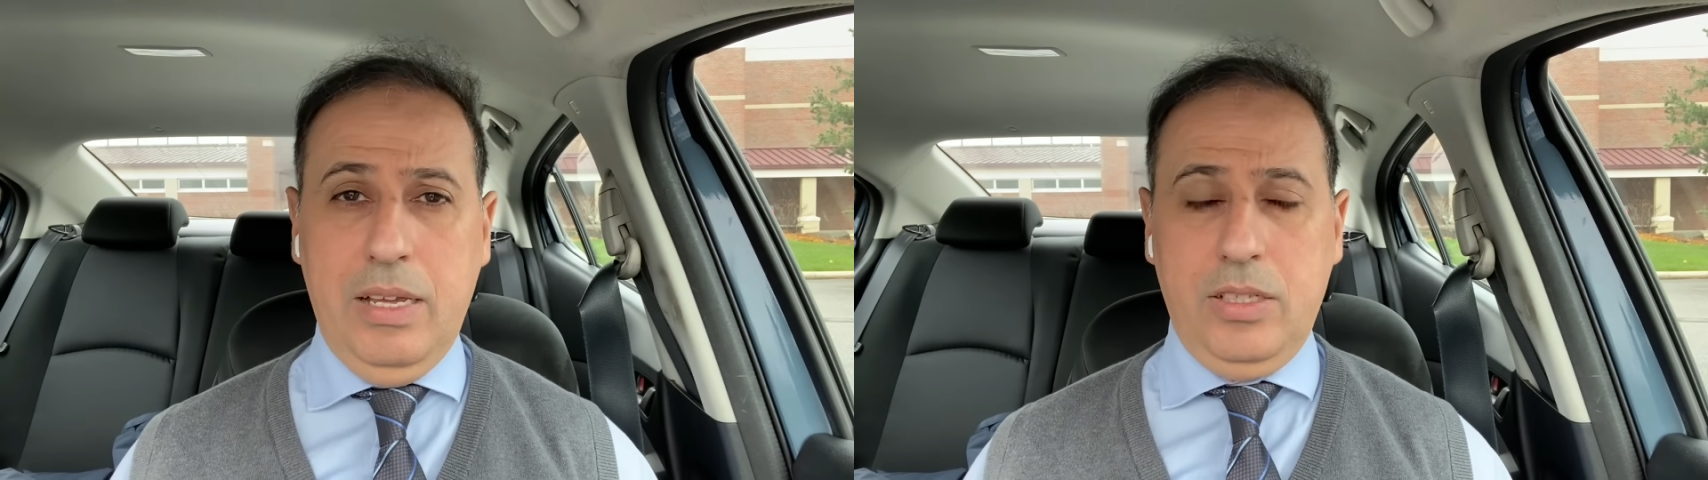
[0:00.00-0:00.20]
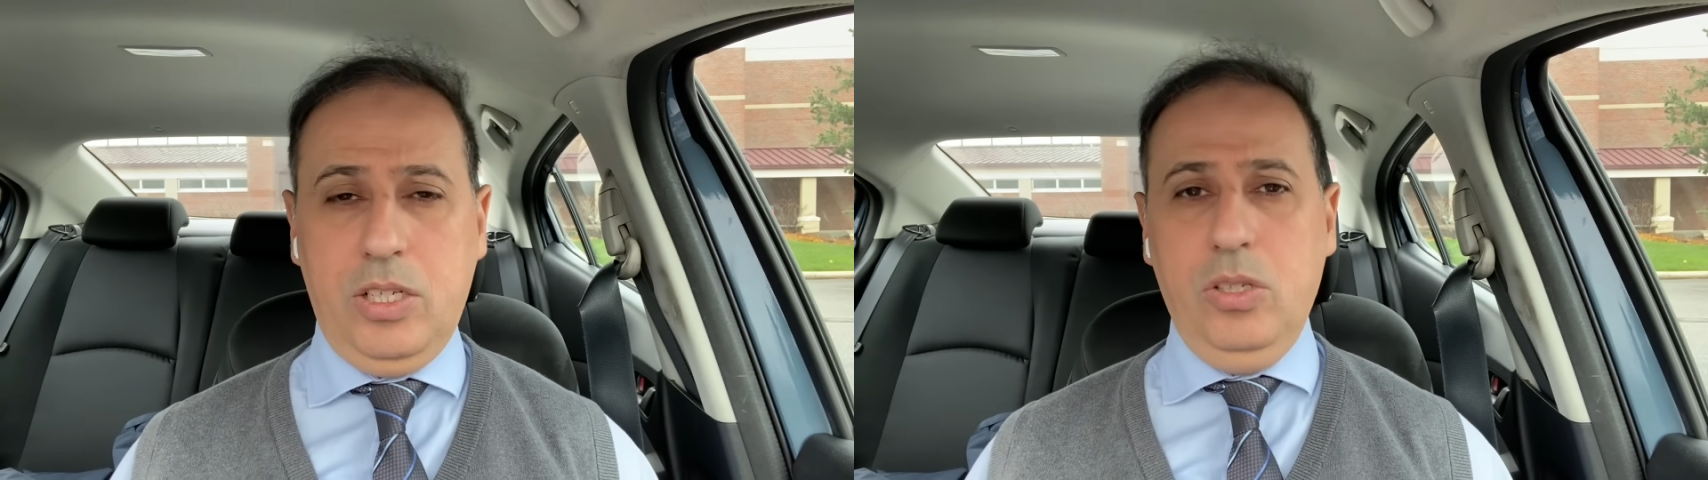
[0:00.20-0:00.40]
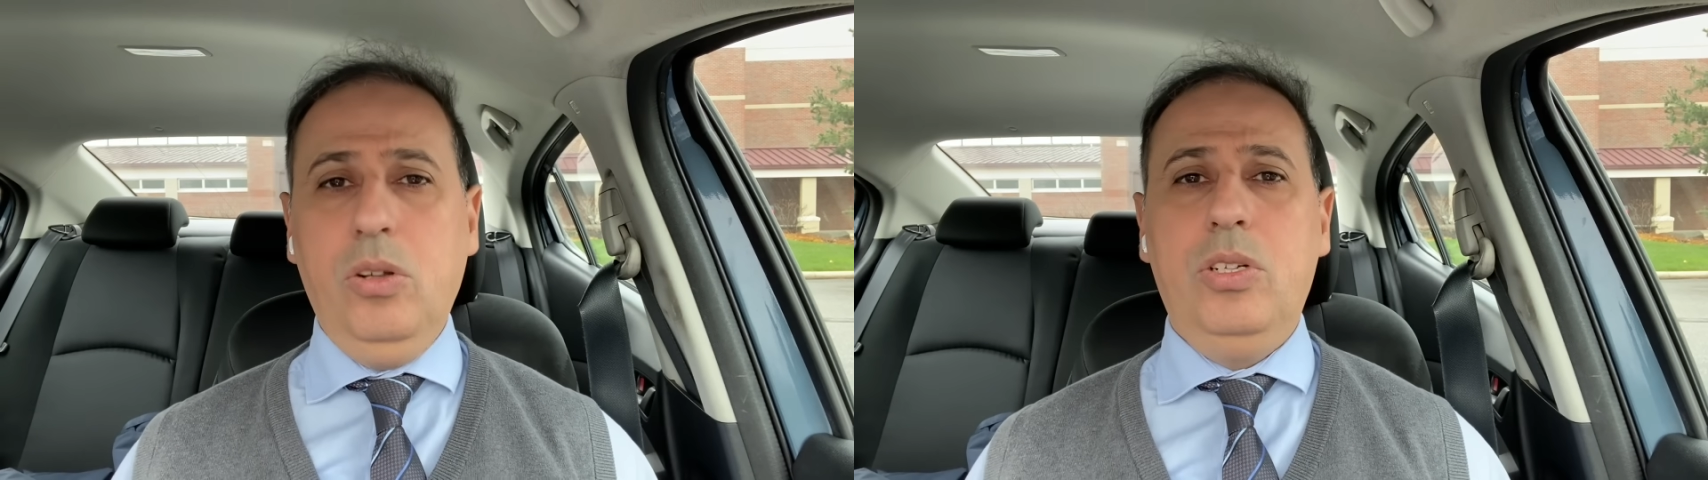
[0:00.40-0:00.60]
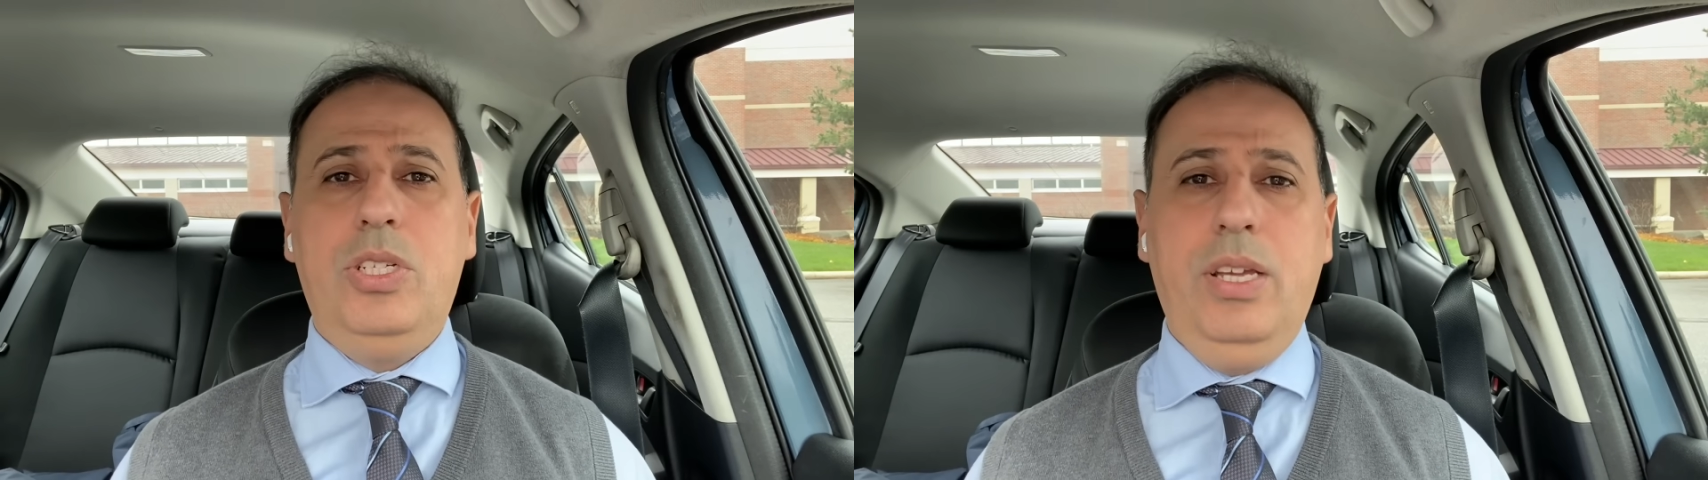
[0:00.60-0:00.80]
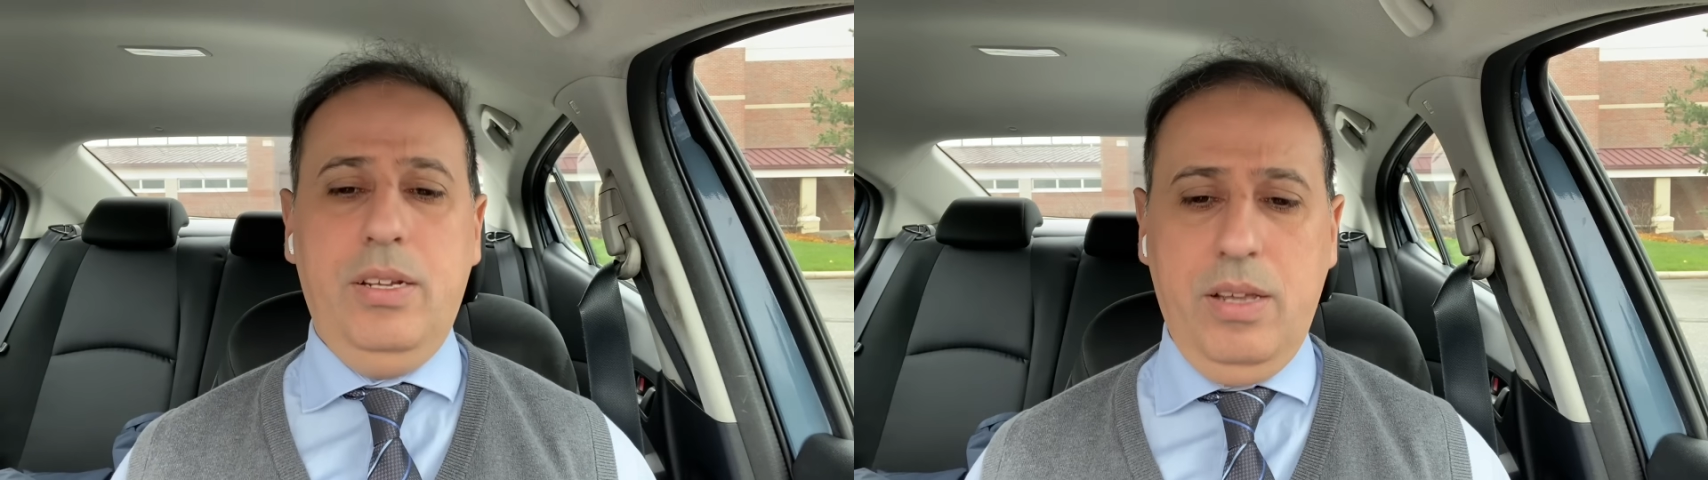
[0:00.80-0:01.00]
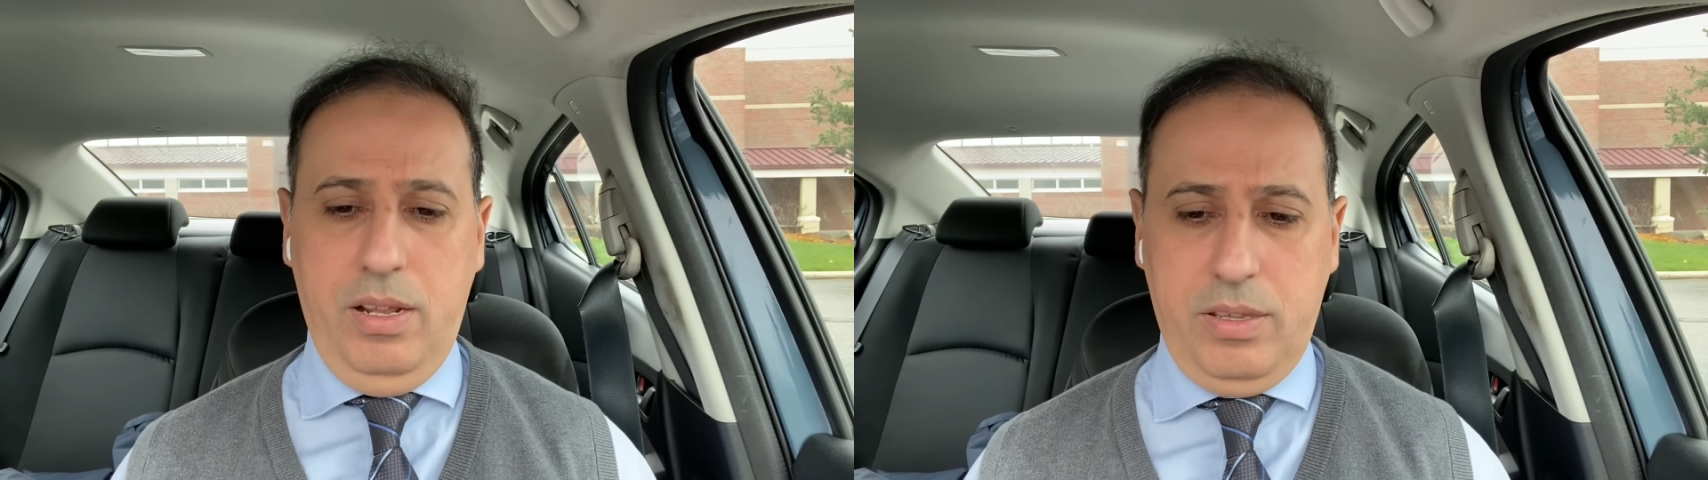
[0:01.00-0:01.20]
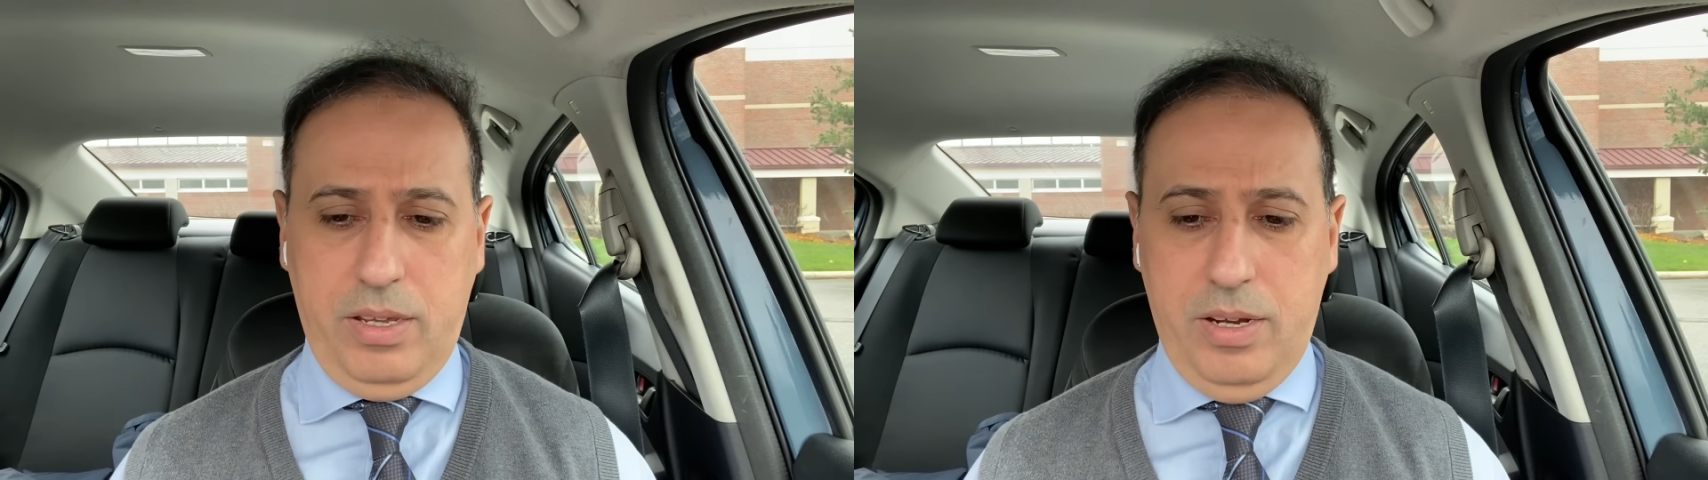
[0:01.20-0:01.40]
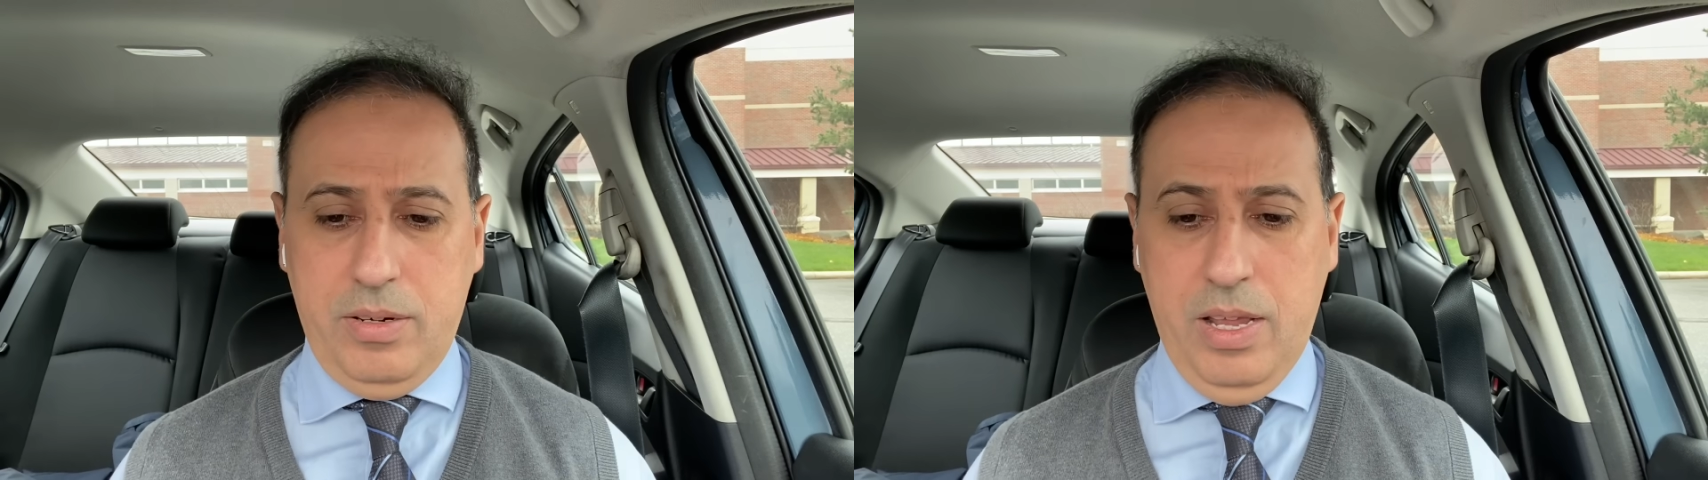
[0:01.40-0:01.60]
technology in
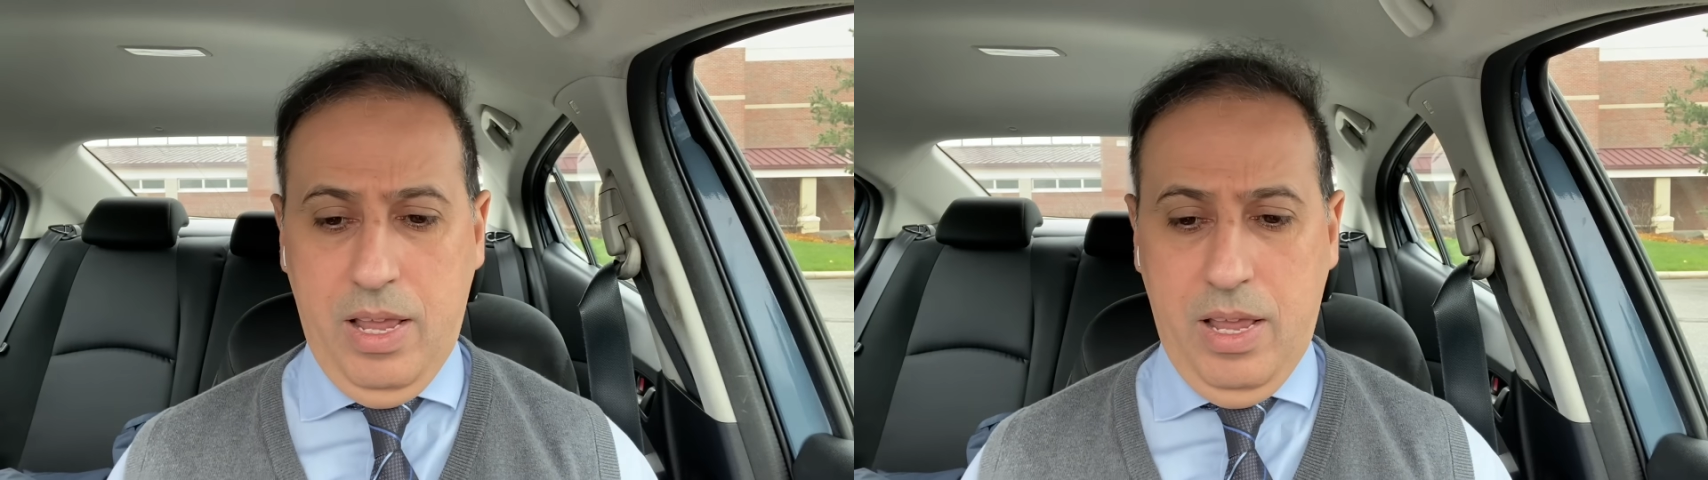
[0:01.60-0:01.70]
healthcare.